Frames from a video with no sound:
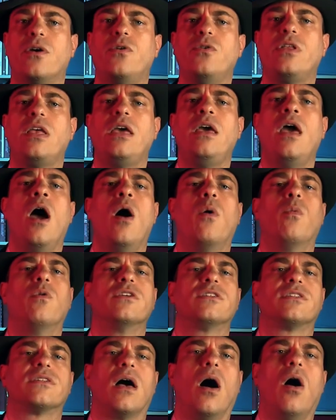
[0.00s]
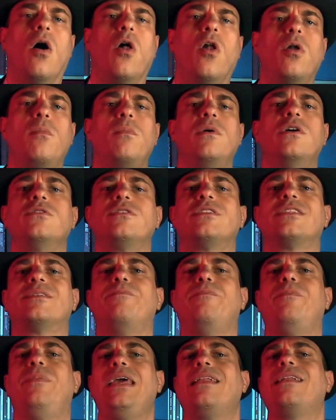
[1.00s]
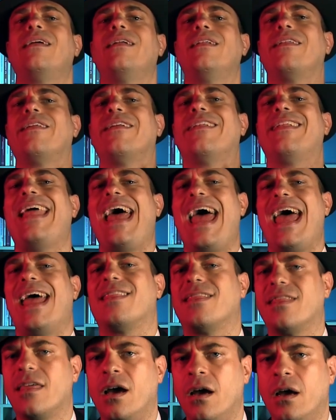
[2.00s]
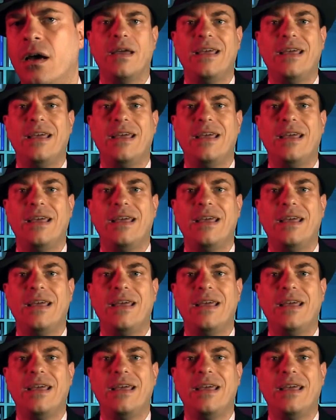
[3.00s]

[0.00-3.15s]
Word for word: Kuti was almost beaten to death.